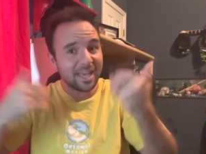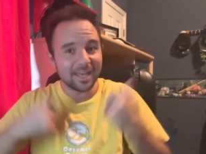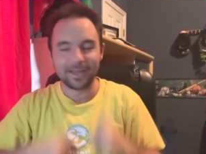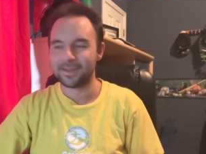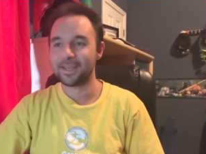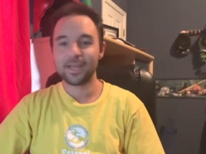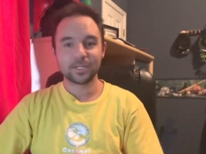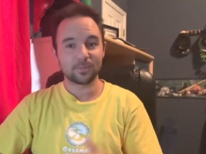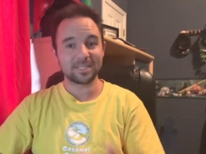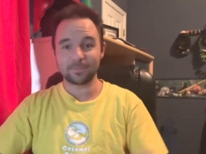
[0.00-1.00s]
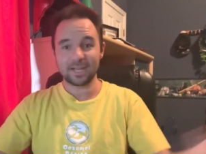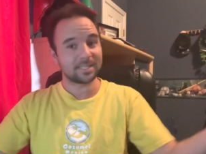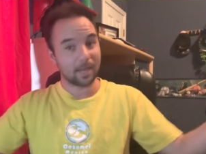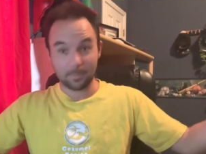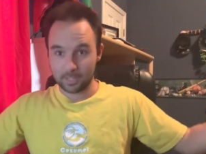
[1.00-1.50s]
in. So Mystic Mine's
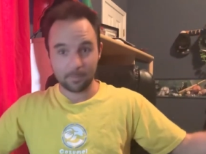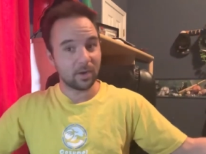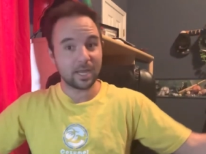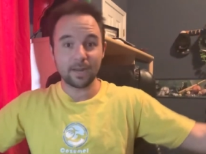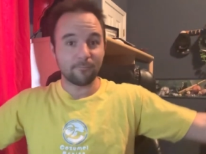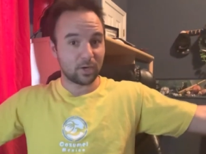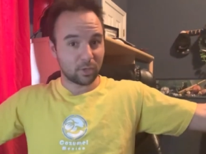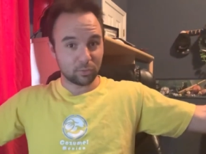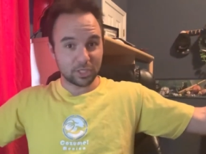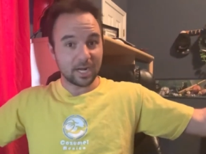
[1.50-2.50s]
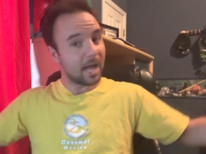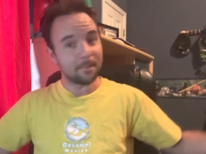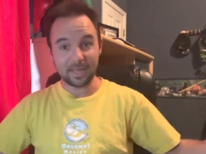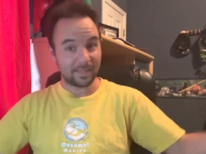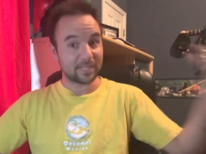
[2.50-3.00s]
like, I'm gonna come on in and fuck your shit
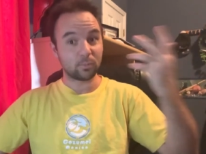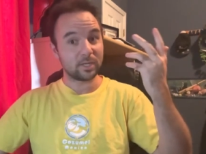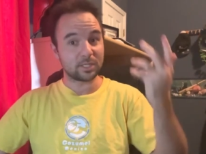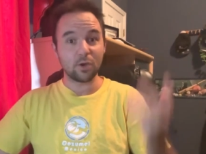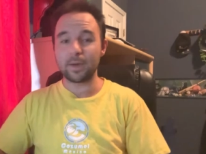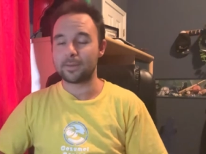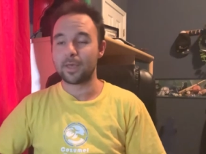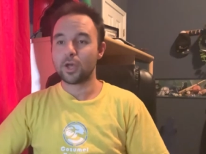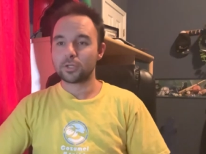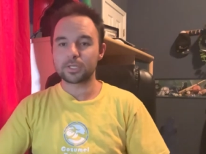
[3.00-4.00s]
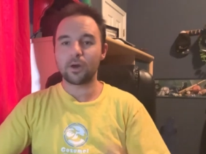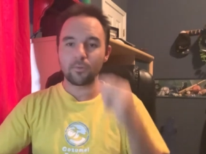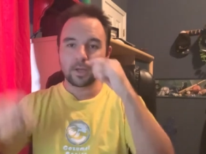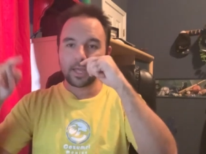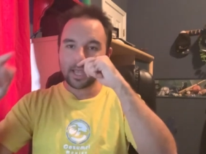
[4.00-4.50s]
up. And that's what it's doing.
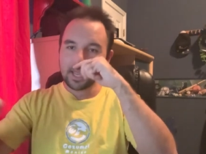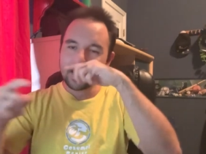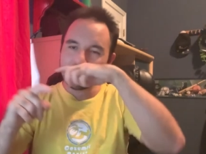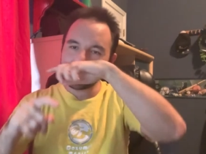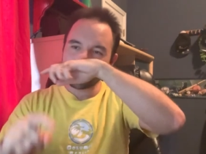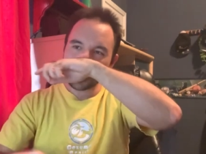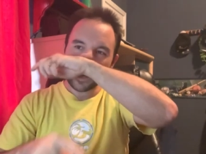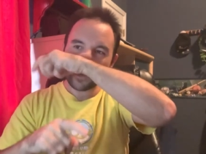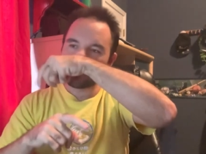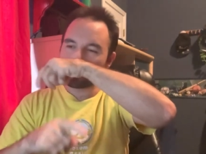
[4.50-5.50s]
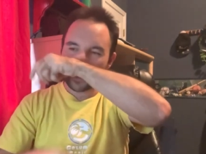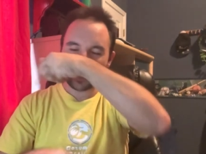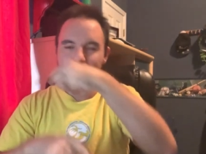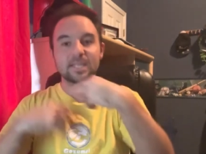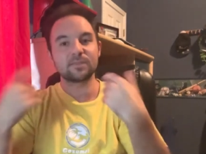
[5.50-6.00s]
So in that
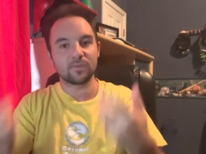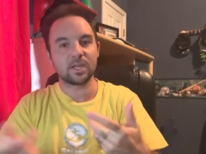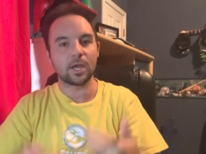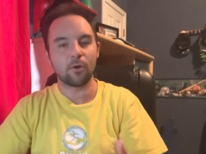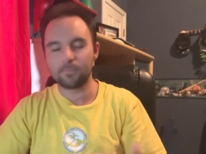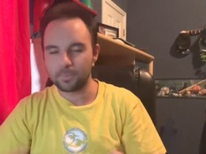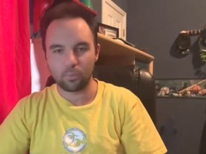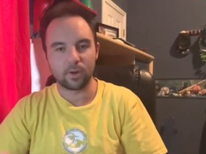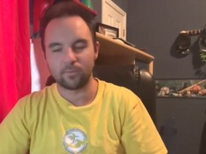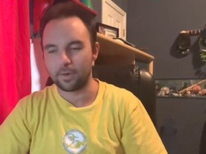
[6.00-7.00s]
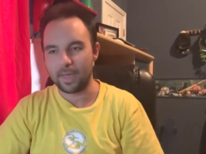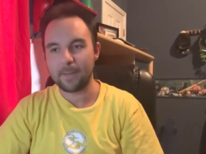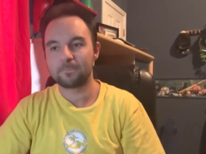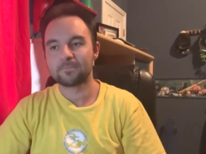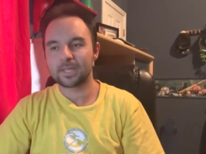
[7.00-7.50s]
ban list video, the point of all
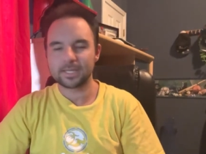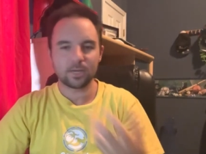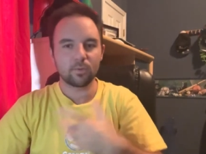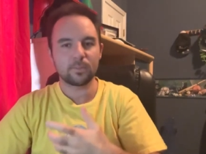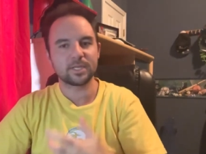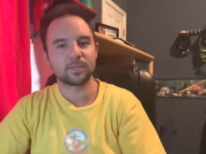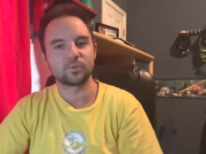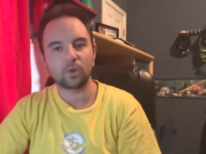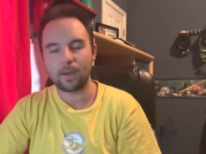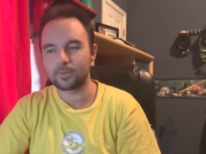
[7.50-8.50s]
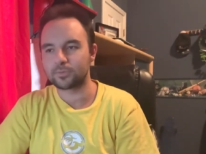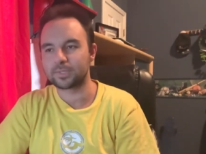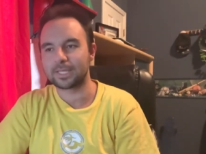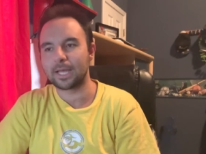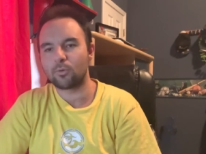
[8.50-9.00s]
that is that one of my subscribers
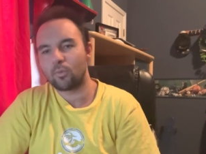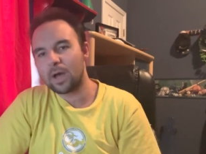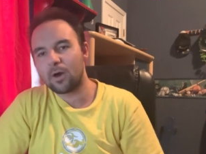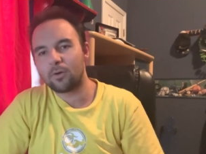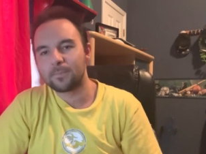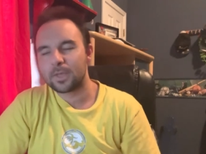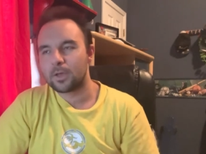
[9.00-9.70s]
was like, well,